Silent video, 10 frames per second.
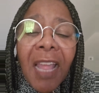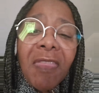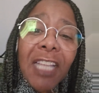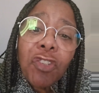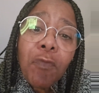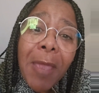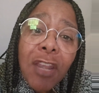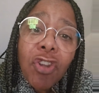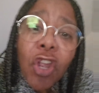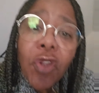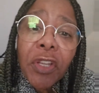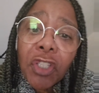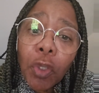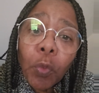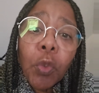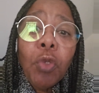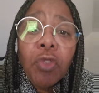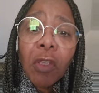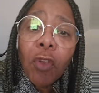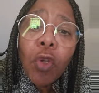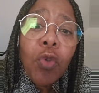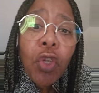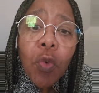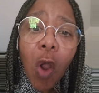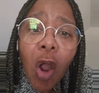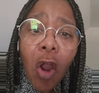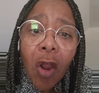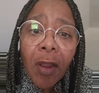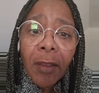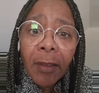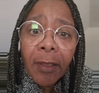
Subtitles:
that you may nourish the roots of who you are.